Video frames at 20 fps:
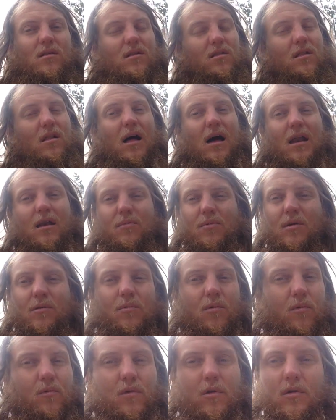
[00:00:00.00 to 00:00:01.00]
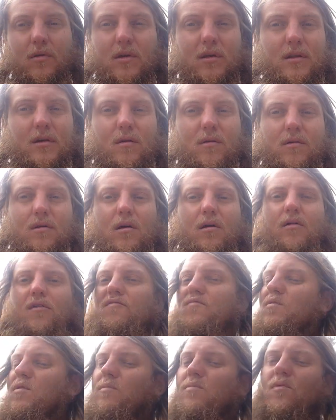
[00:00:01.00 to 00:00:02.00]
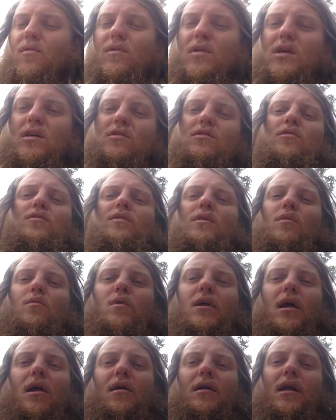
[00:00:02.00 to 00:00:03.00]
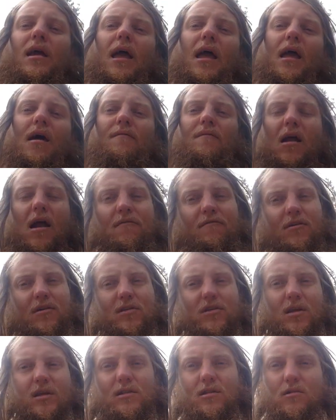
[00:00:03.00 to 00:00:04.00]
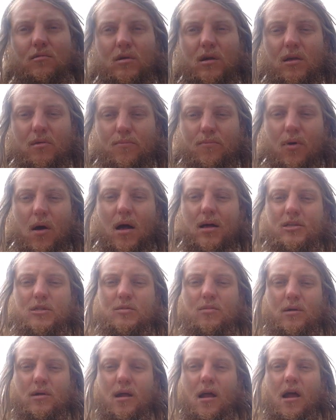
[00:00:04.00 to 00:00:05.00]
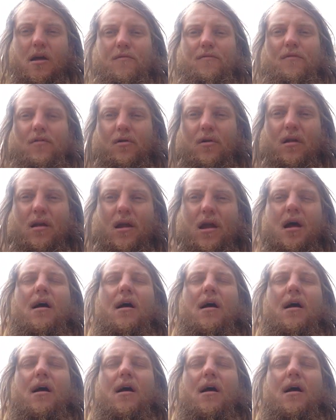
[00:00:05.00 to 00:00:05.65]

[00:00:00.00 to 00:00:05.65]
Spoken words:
a lot of people really don't know. If people only knew that we already have everything that we could possibly ever